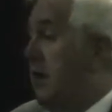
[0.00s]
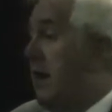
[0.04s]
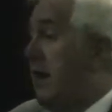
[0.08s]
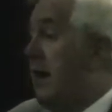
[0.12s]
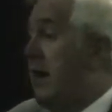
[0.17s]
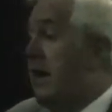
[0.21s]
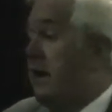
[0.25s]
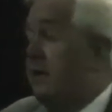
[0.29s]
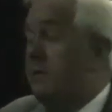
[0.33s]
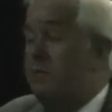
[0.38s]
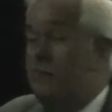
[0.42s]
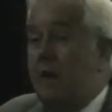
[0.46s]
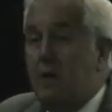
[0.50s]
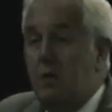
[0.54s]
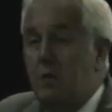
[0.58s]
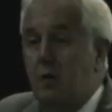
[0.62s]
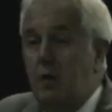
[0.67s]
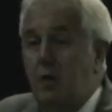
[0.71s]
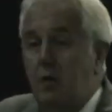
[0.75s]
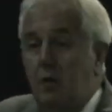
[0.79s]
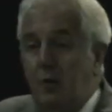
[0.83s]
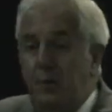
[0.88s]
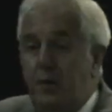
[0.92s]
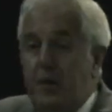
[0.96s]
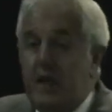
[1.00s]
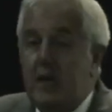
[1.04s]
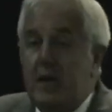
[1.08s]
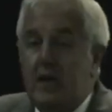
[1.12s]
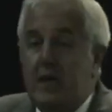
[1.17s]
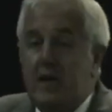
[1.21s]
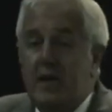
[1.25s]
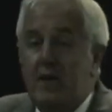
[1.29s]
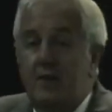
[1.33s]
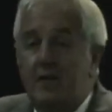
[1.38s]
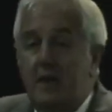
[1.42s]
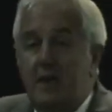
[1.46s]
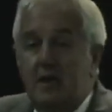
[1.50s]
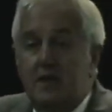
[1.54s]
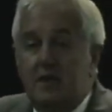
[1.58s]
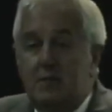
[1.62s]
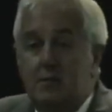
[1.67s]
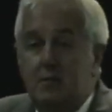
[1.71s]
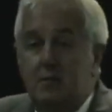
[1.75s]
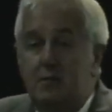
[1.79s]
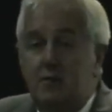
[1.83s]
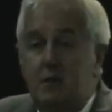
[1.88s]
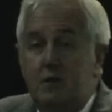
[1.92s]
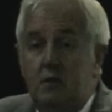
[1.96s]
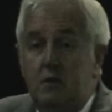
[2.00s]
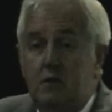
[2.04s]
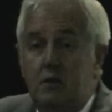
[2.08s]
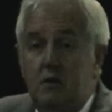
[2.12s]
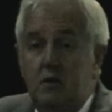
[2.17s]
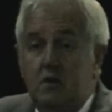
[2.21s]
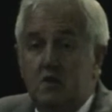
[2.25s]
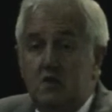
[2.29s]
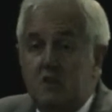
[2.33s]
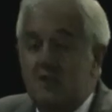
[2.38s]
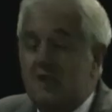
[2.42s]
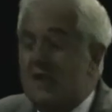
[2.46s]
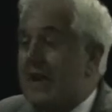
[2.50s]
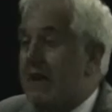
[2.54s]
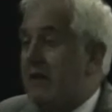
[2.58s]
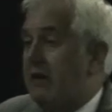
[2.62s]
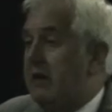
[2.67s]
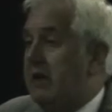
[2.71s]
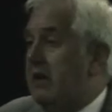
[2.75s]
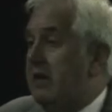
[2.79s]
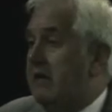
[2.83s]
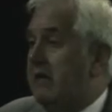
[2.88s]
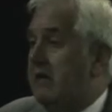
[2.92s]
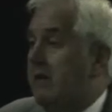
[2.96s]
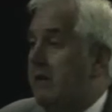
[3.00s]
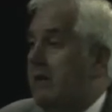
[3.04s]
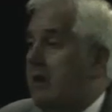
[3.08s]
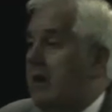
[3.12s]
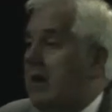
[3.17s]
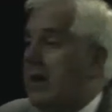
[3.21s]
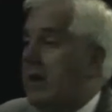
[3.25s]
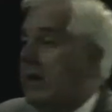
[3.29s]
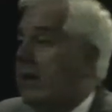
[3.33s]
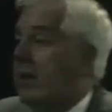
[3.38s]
and it may well be that some of you youngsters out here tonight